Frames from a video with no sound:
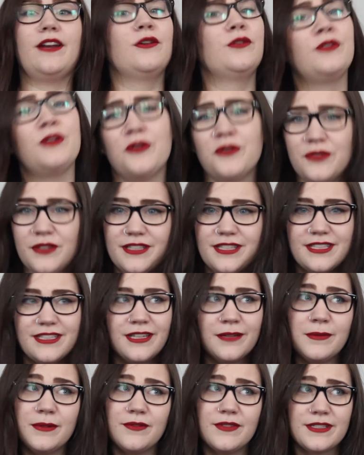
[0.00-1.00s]
don't know if this is
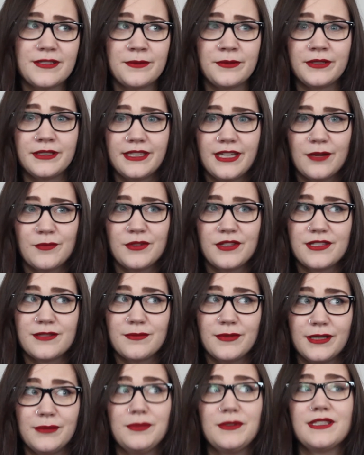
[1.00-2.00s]
going to be visible on camera. This
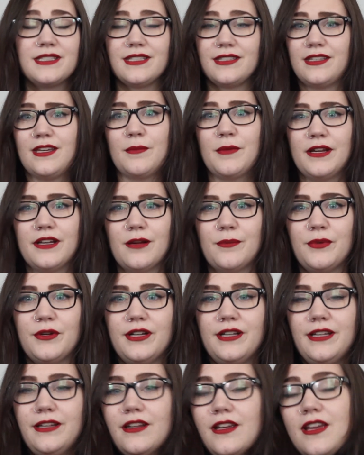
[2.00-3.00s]
might be silly. I might not put
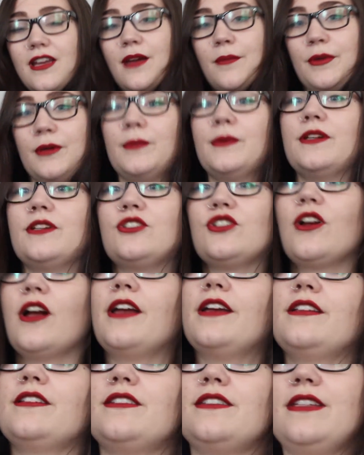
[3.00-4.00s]
it in. But I'm going to
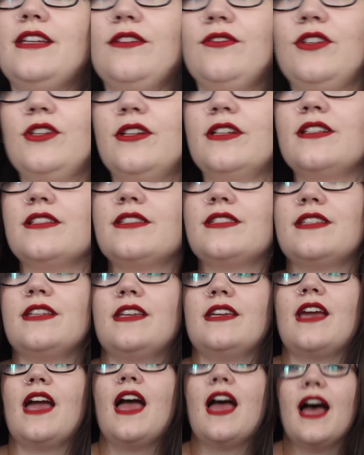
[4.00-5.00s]
try and see if you can
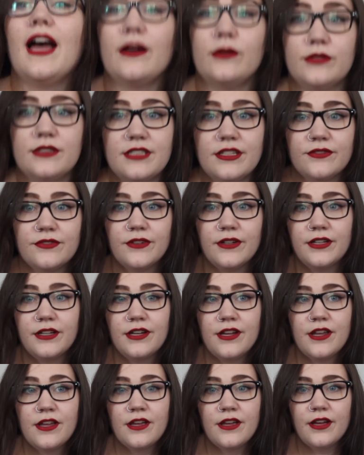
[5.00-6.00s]
see how different
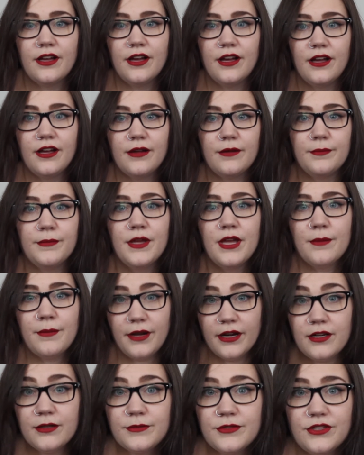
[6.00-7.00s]

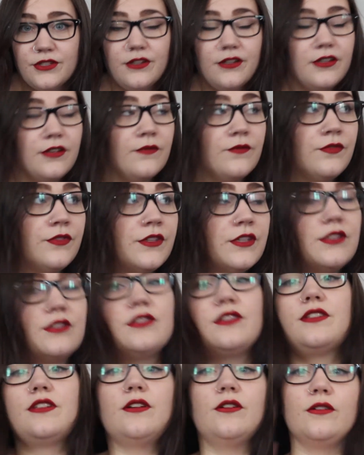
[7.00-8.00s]
my arms look.
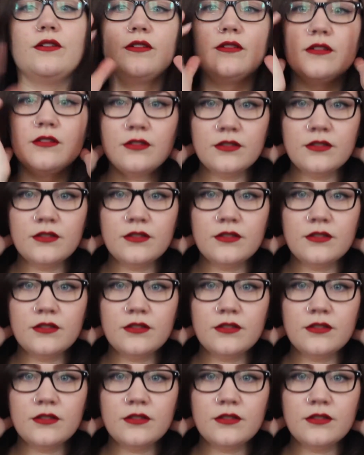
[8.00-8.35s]
So,